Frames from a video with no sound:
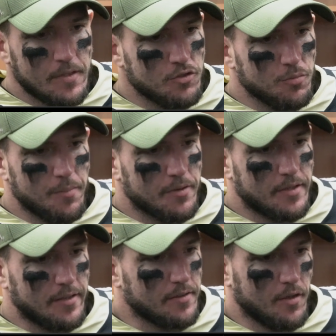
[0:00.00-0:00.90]
It's too many
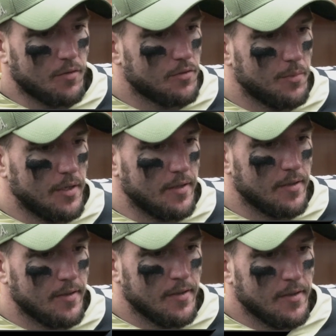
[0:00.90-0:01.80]
mistakes, you know, too
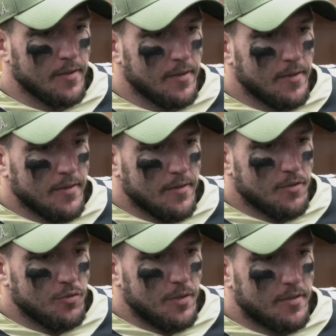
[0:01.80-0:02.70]

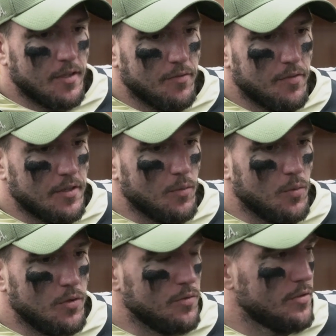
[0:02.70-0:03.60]
many self-inflicted
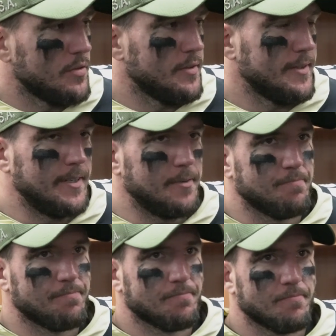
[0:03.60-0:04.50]
wounds.
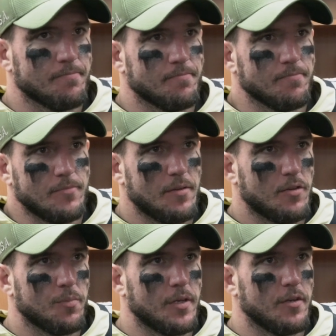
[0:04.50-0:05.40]

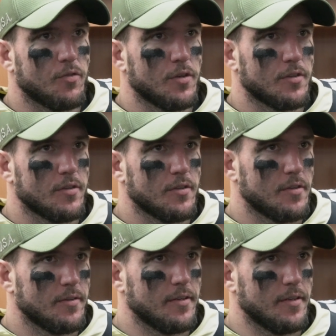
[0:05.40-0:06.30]
This will be good for us.
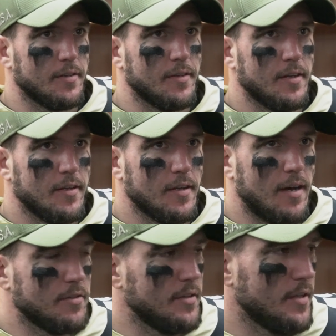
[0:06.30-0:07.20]
It's
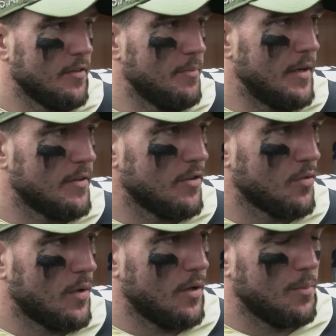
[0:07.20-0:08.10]
obviously a tough medicine to
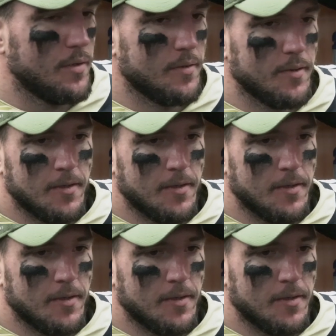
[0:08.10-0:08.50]
swallow, but